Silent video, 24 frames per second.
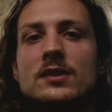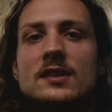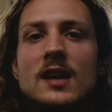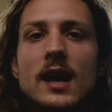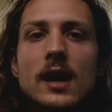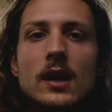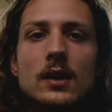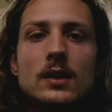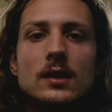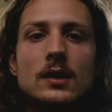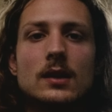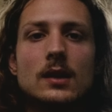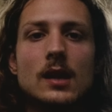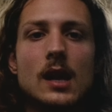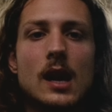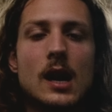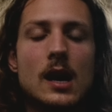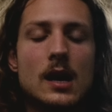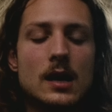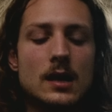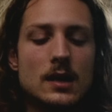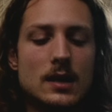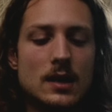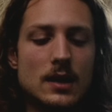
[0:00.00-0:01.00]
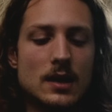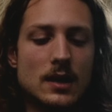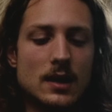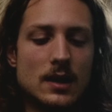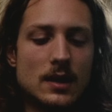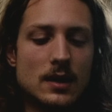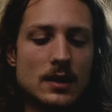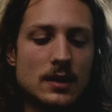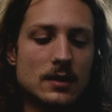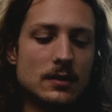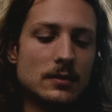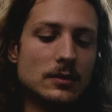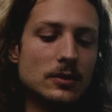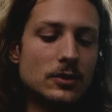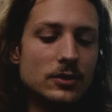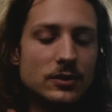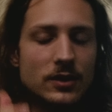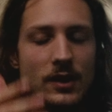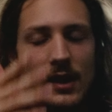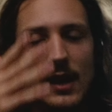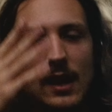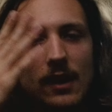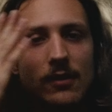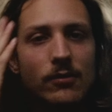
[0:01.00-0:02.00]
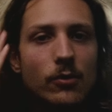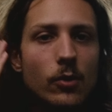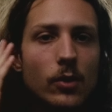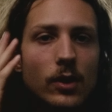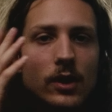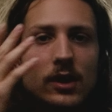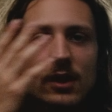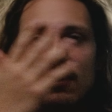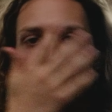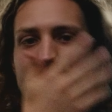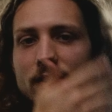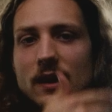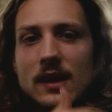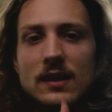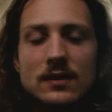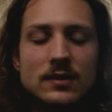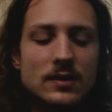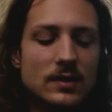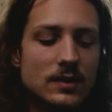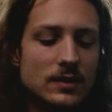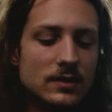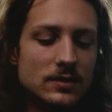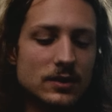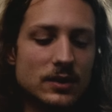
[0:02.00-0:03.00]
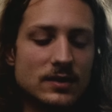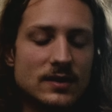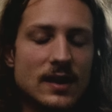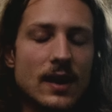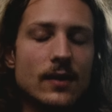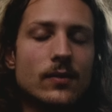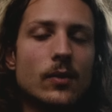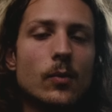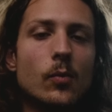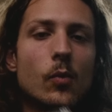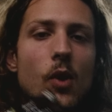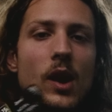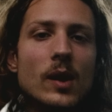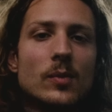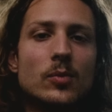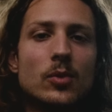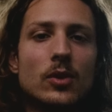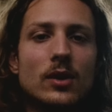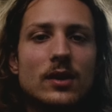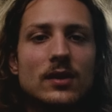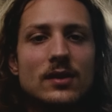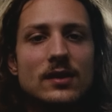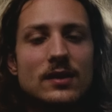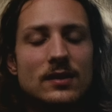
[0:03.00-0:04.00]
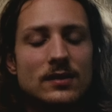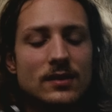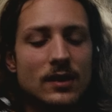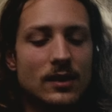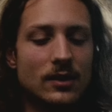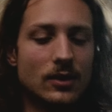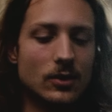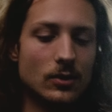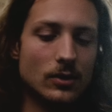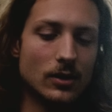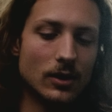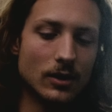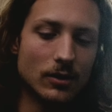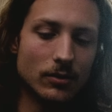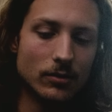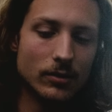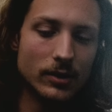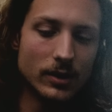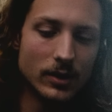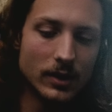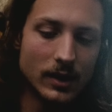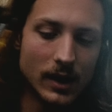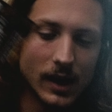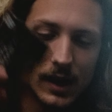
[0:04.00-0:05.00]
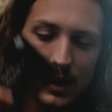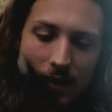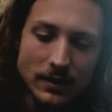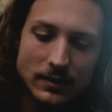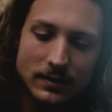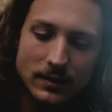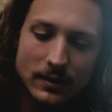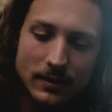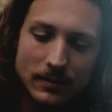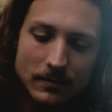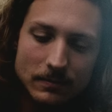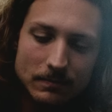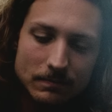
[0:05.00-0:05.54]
talent a lot, usually they have oily faces, just have them wipe one of these and they'll look real nice.